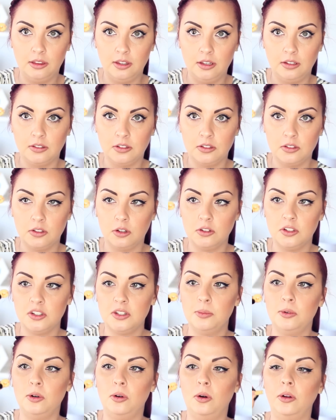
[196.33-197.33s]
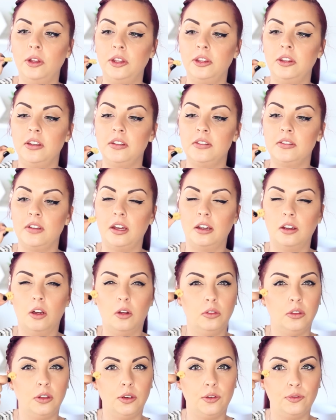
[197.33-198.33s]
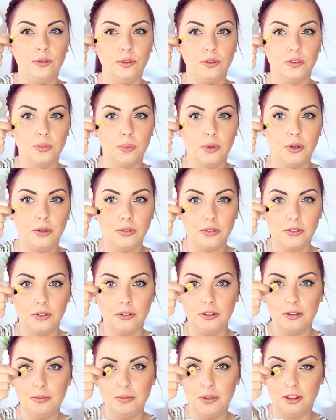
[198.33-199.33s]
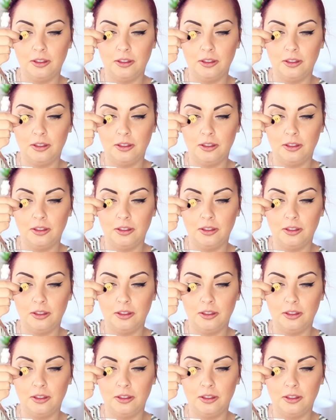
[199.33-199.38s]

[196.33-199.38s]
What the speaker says: things are so small and there's like only a few sprinkles on them.